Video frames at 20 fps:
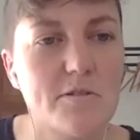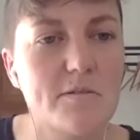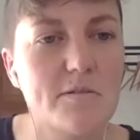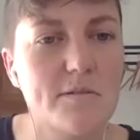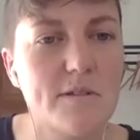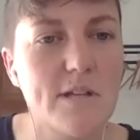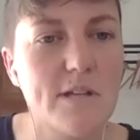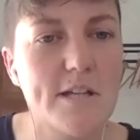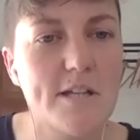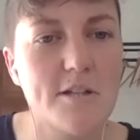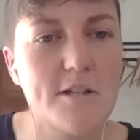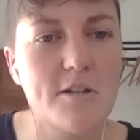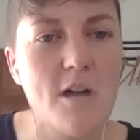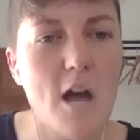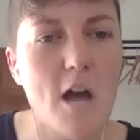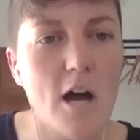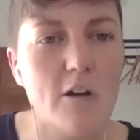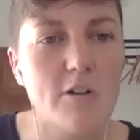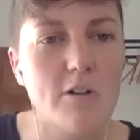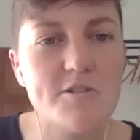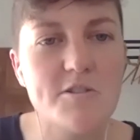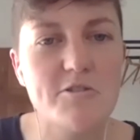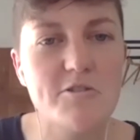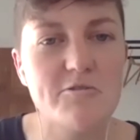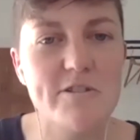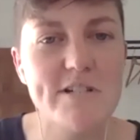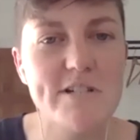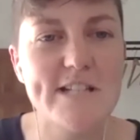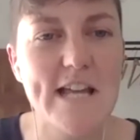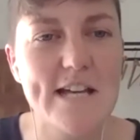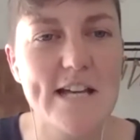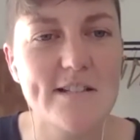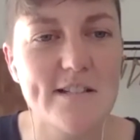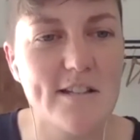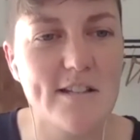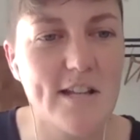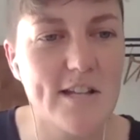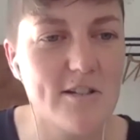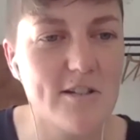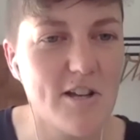thank you. I'll go to Chris next,
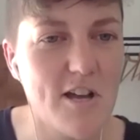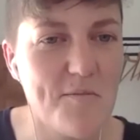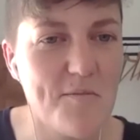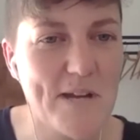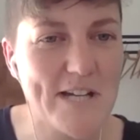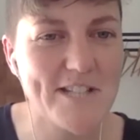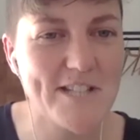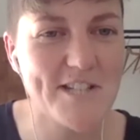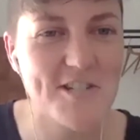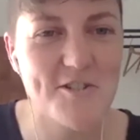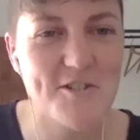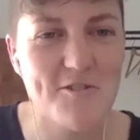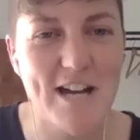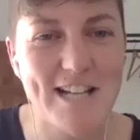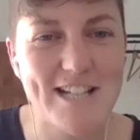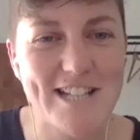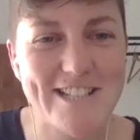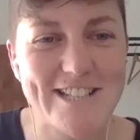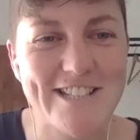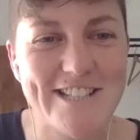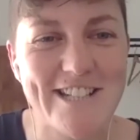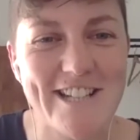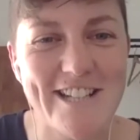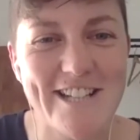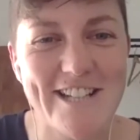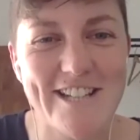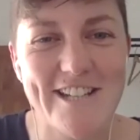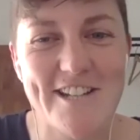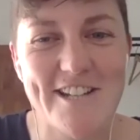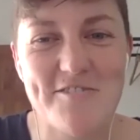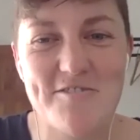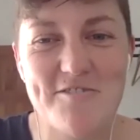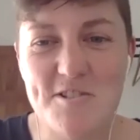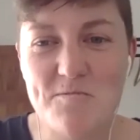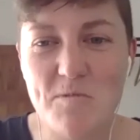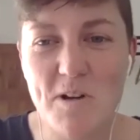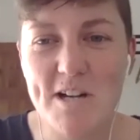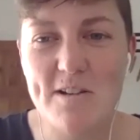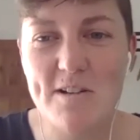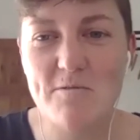and then I'll come back to you, Alan. Chris,
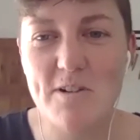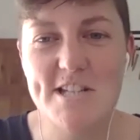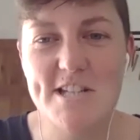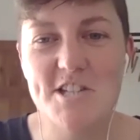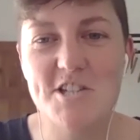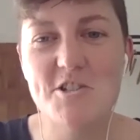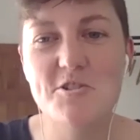why did you